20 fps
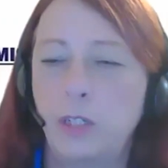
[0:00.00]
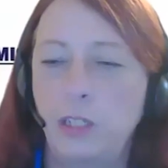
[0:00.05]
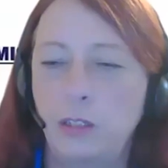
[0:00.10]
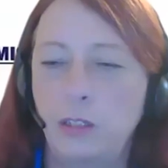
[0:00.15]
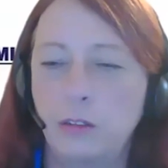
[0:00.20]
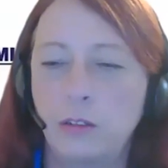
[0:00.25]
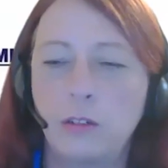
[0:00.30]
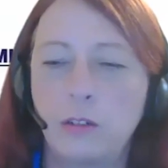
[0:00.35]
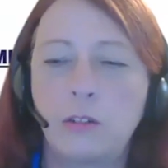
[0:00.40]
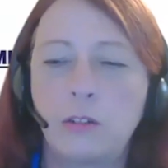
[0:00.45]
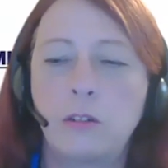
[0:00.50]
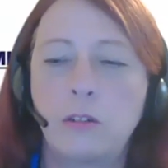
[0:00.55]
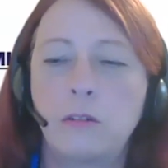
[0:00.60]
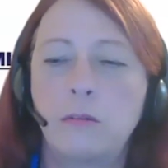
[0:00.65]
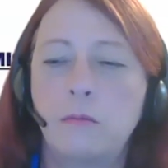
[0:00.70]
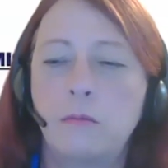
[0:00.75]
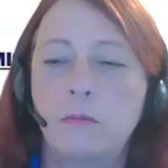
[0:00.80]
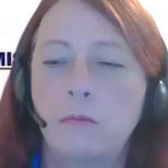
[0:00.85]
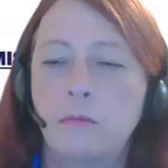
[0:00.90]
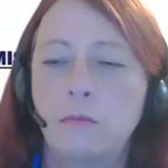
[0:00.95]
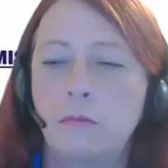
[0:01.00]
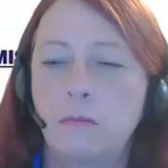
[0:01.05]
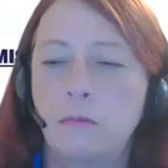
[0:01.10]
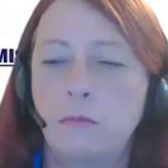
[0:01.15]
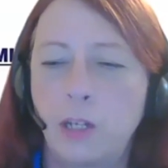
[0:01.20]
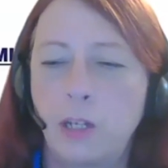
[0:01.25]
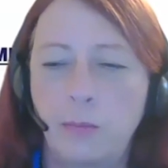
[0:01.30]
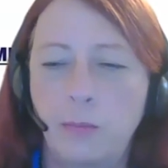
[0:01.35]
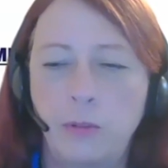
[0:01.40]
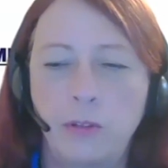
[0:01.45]
years,
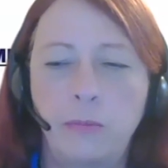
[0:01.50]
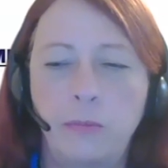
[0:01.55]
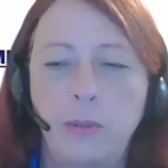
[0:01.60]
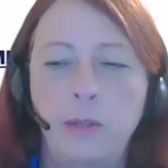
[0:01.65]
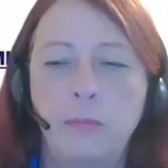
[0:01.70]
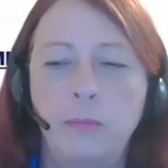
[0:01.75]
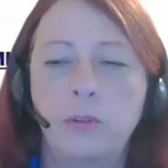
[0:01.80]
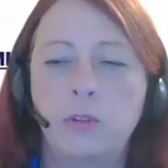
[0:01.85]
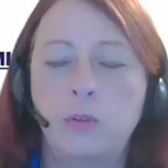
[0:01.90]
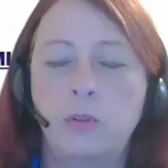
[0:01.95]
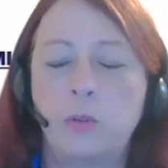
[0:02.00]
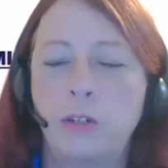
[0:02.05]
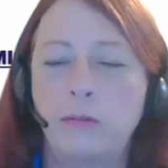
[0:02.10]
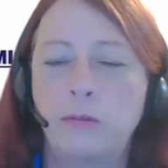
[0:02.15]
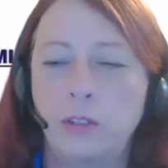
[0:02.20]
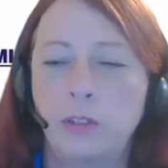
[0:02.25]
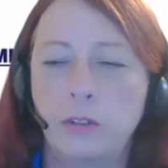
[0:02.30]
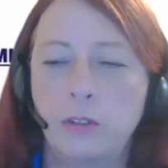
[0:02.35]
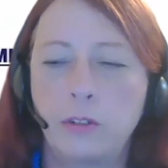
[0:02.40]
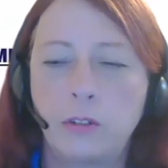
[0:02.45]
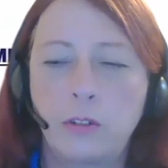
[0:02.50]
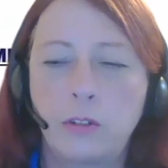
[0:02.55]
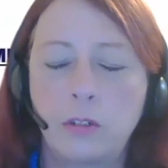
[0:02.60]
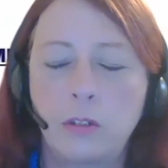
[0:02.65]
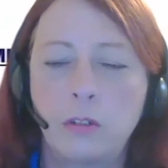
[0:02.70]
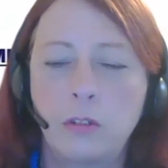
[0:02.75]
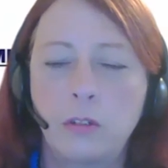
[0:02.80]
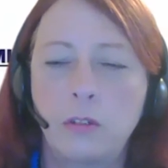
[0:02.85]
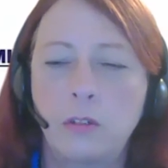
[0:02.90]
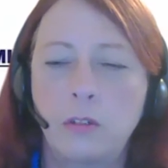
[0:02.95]
a couple of people 12
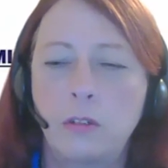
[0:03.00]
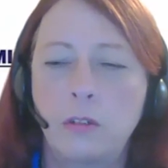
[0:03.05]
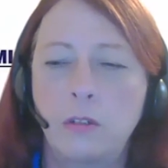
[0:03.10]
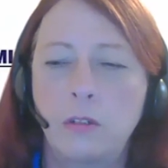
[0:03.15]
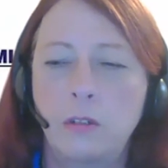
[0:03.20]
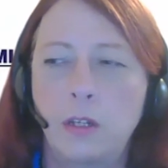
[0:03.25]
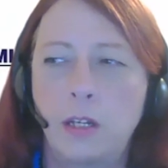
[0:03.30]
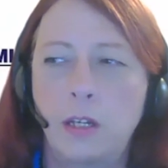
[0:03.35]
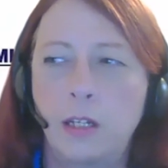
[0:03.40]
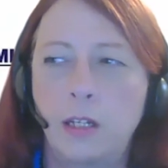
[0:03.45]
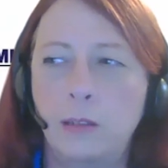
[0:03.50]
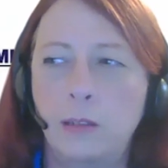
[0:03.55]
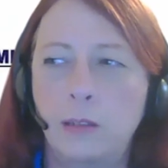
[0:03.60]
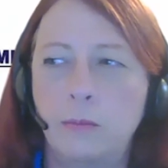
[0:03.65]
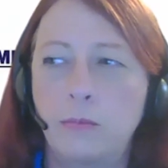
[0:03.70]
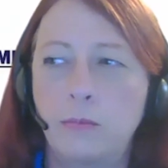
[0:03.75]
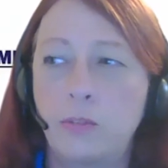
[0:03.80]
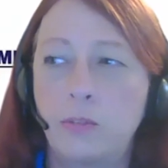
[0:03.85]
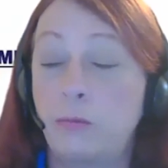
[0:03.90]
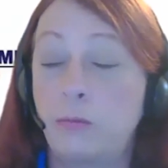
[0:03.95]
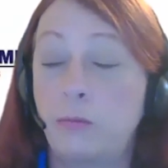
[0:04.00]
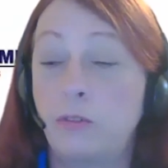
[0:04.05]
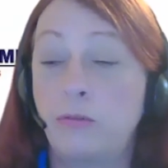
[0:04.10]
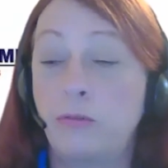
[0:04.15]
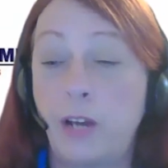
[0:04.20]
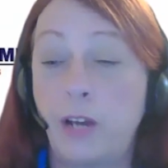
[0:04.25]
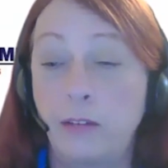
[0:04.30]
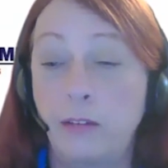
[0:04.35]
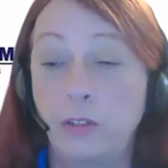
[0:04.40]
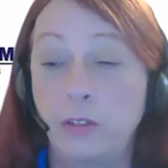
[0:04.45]
years, um, several
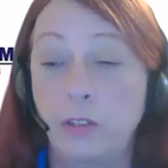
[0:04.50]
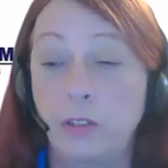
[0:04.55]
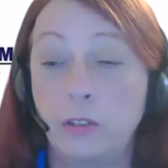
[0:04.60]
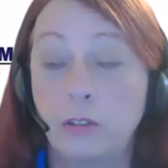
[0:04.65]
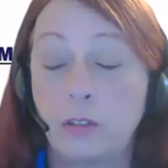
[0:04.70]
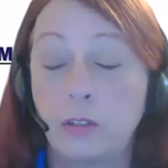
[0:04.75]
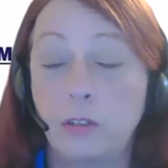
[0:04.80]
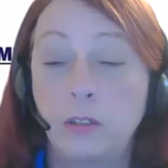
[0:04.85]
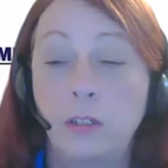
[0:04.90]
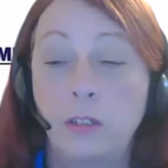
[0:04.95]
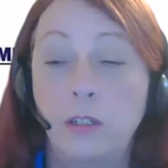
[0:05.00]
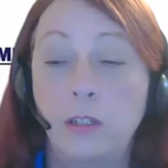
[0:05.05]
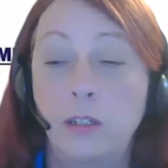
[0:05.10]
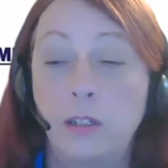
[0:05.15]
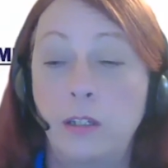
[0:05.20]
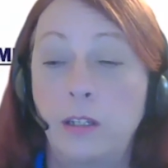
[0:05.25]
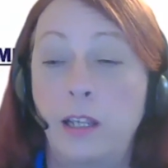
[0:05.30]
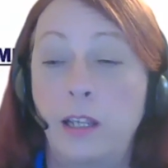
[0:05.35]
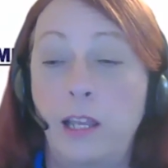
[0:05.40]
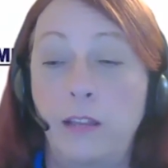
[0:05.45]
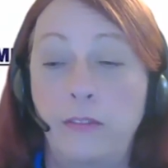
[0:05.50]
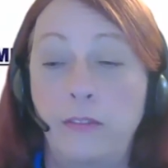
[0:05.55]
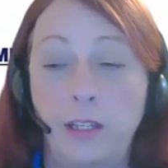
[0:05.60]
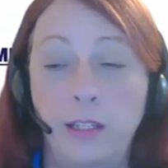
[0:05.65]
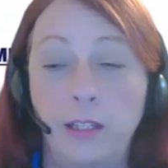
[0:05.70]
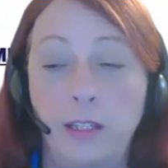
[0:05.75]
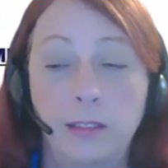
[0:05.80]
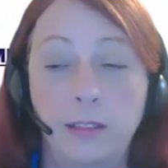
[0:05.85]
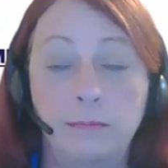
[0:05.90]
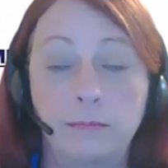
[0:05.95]
five years. And
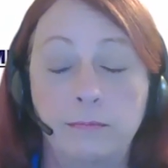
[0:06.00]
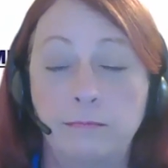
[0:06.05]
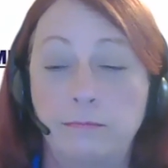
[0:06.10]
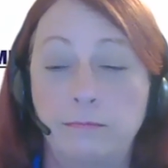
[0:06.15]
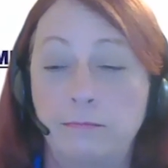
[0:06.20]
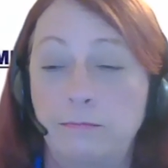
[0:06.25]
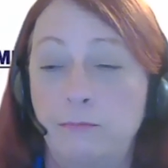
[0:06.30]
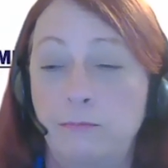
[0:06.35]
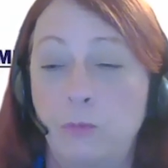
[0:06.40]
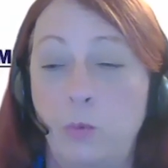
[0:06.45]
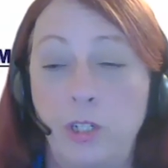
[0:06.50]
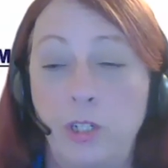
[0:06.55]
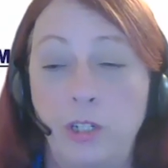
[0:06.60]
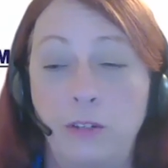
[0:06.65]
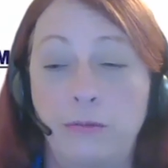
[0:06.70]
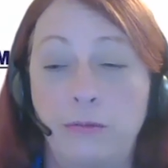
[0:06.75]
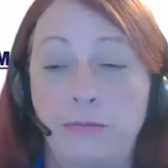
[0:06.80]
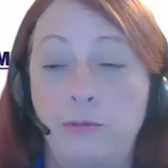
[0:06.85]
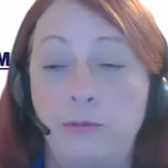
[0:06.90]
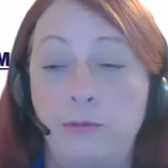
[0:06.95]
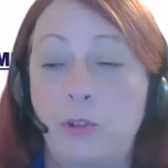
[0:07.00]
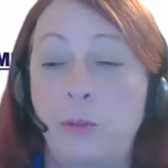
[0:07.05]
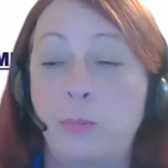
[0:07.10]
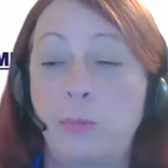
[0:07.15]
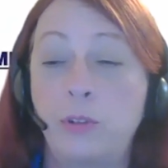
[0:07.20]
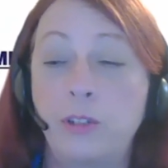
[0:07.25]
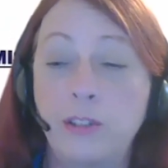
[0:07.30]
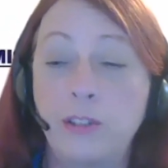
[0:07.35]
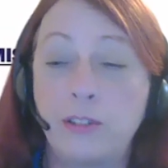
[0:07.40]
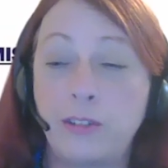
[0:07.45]
then when you've
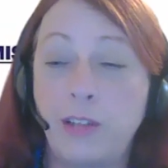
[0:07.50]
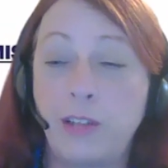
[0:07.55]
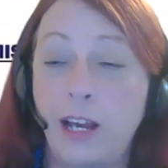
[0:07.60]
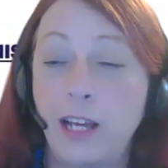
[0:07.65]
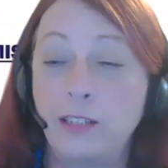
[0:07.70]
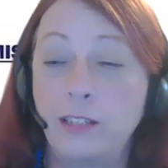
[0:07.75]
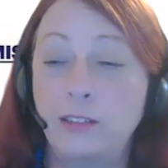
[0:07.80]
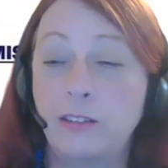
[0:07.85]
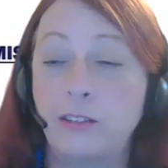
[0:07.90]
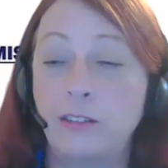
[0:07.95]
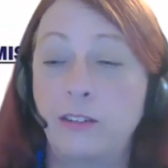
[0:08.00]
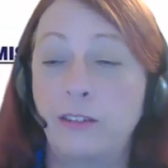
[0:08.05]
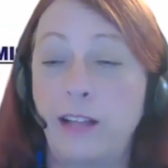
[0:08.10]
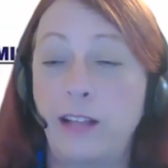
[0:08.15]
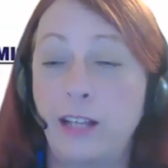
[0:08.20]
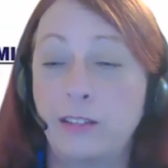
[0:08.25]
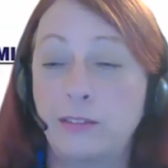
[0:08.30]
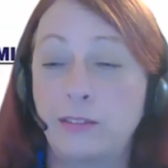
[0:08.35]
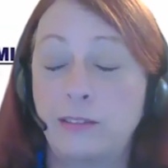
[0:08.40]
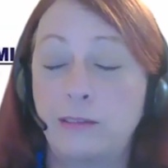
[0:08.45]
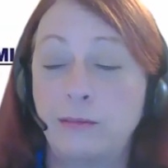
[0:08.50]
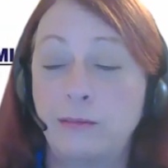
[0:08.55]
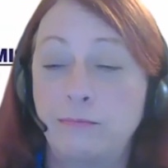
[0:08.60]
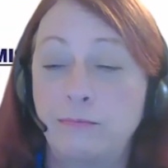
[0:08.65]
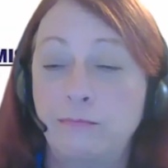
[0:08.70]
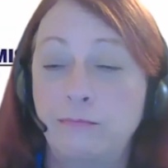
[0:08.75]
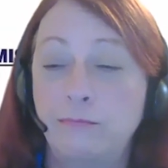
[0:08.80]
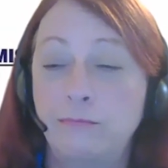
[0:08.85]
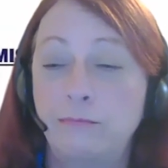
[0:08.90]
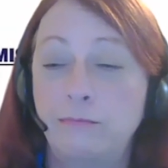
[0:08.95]
tripled in size in the last
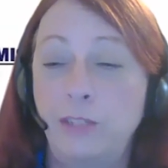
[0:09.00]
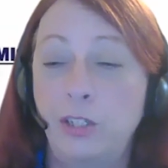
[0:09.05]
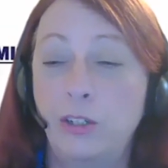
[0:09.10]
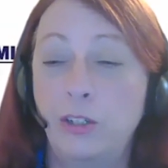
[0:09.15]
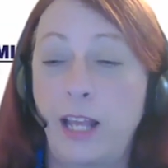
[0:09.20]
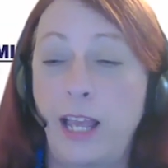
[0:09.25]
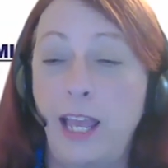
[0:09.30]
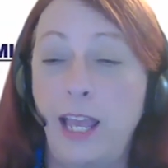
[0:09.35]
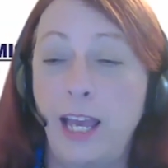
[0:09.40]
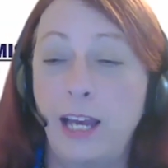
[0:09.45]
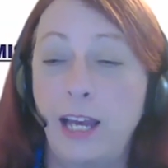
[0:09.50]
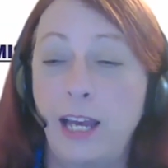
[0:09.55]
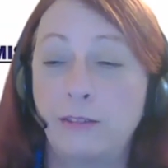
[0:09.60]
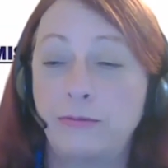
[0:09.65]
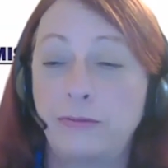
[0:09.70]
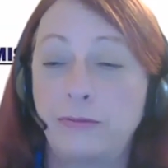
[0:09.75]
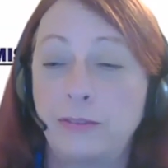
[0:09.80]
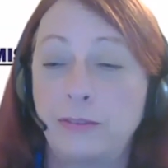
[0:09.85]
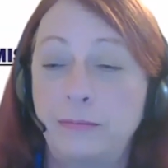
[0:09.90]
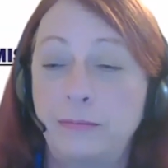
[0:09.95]
year and a half,